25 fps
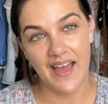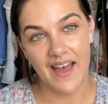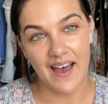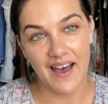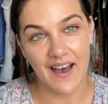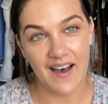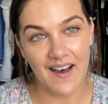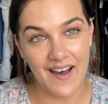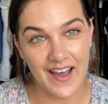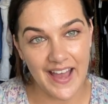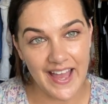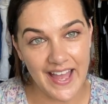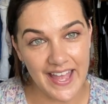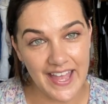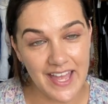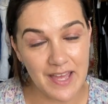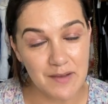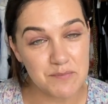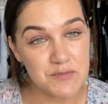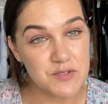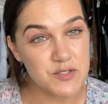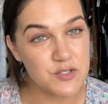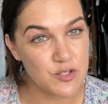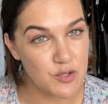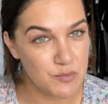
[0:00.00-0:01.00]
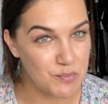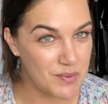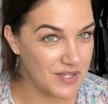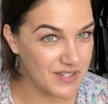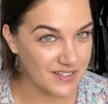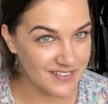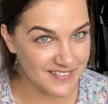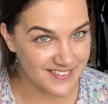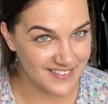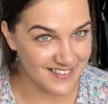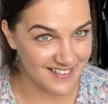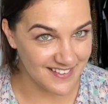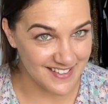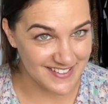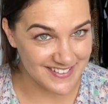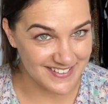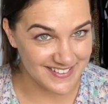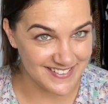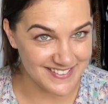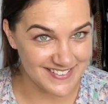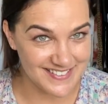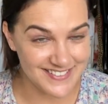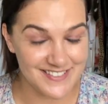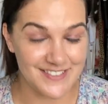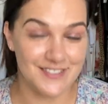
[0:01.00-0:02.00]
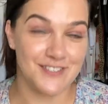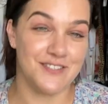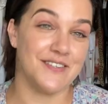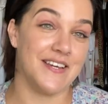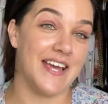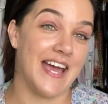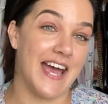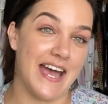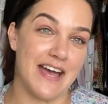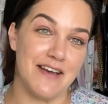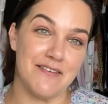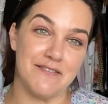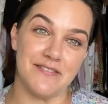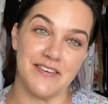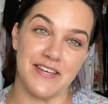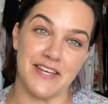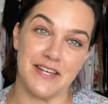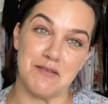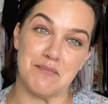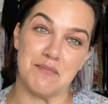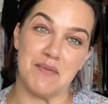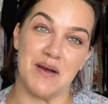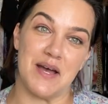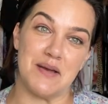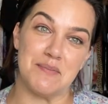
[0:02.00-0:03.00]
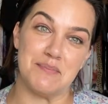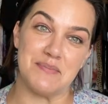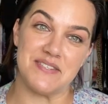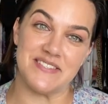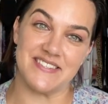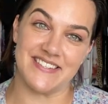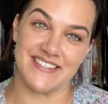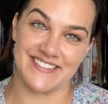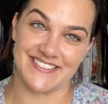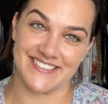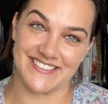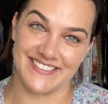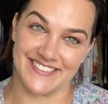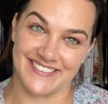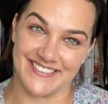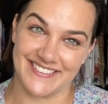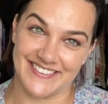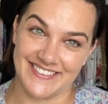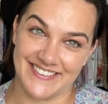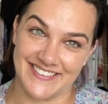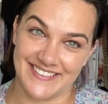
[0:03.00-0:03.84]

I am super excited to have in my possession